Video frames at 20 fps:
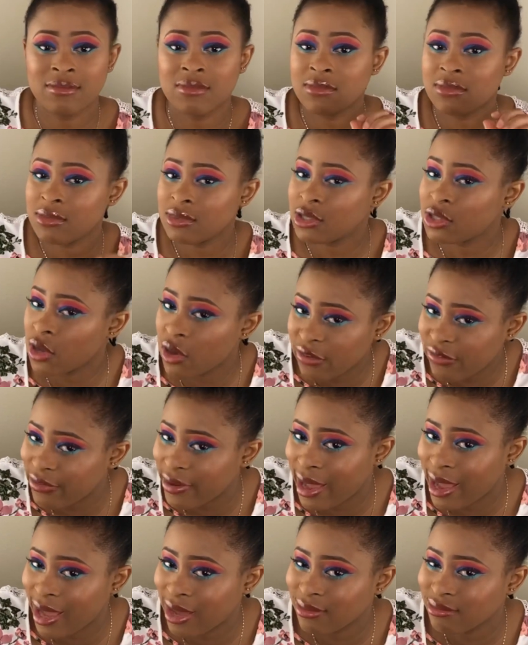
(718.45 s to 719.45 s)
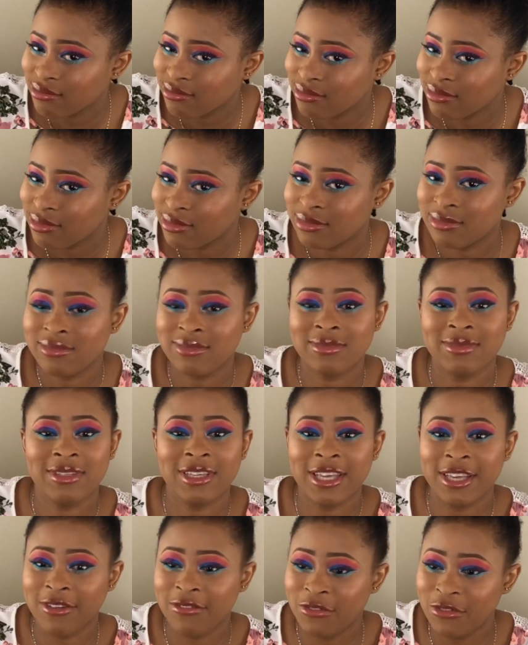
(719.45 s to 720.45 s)
So far,
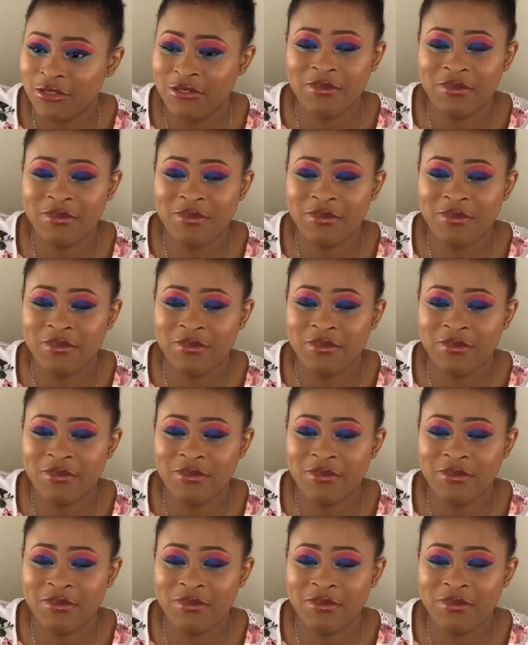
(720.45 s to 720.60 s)
if you've